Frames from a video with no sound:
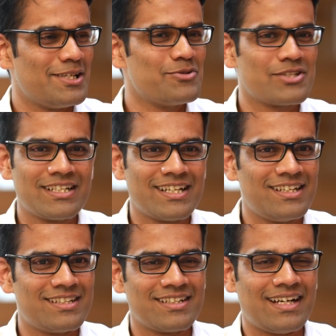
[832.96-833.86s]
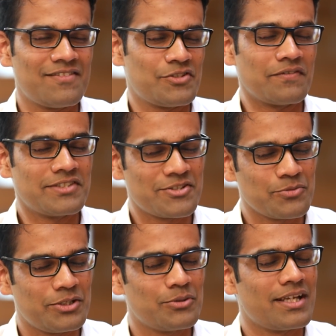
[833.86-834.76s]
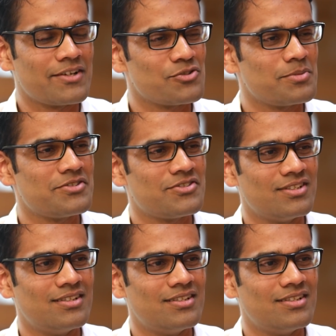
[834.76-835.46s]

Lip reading: It was really great having this conversation with you. Thank you so much.